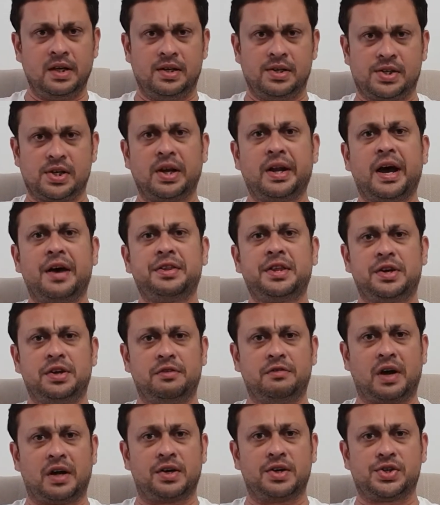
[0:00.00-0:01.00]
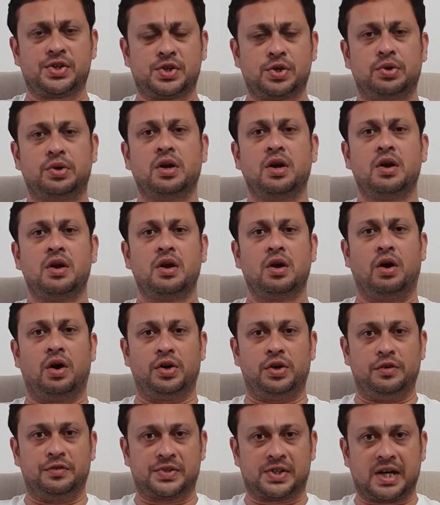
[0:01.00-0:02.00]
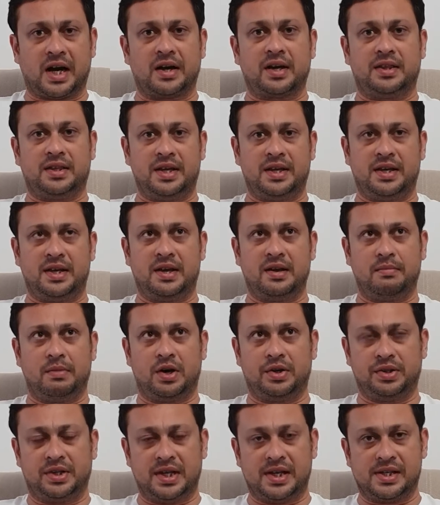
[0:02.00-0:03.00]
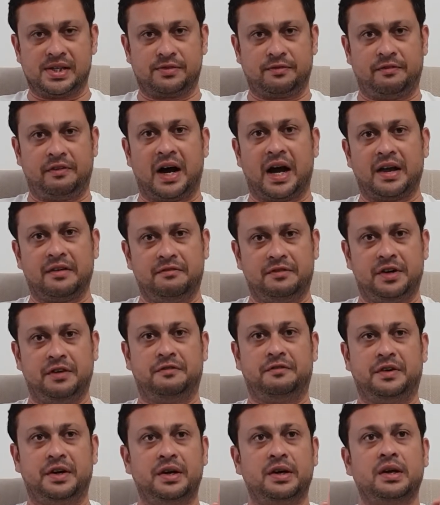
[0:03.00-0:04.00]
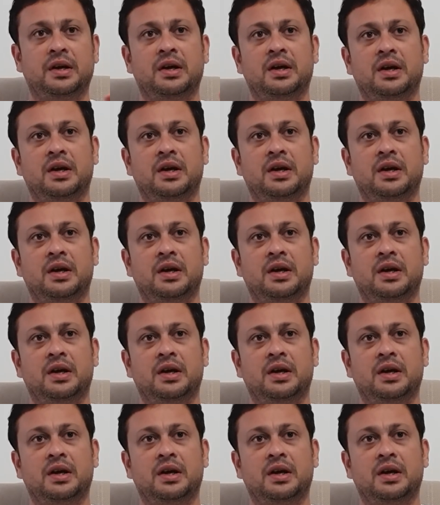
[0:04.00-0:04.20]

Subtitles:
So now that you've understood, or you've started thinking about these 5 different